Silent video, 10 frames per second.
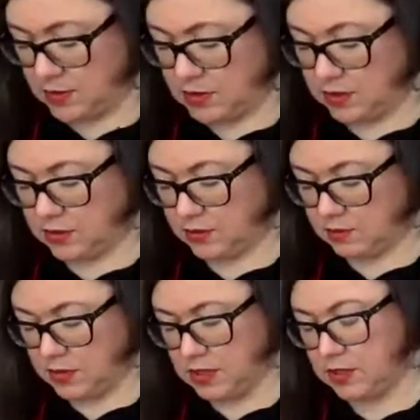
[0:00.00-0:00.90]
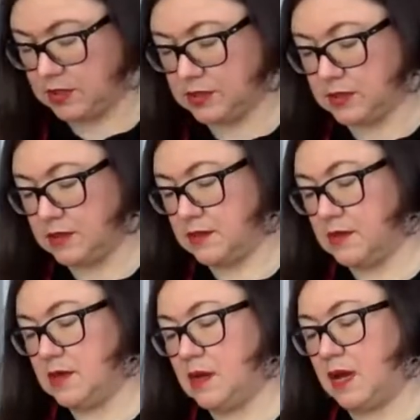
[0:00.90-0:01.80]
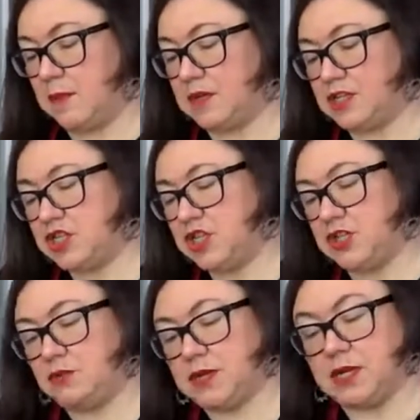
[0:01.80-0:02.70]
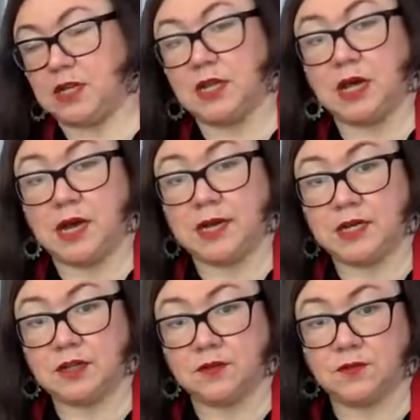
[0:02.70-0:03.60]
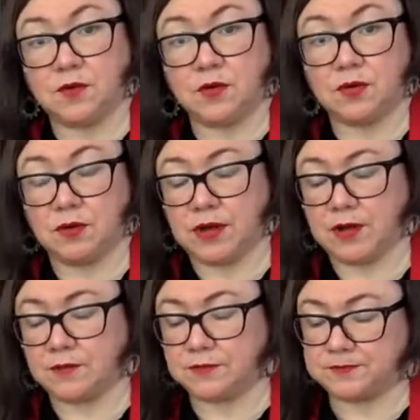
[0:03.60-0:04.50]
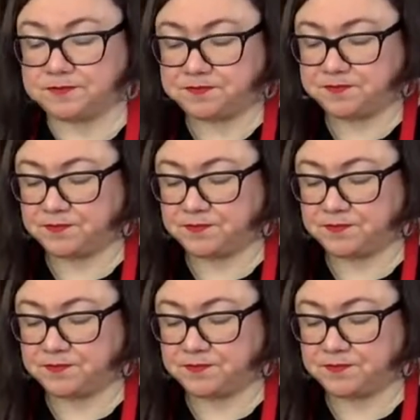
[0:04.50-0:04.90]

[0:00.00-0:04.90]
here, because I'm continuing a line in the photograph. I'll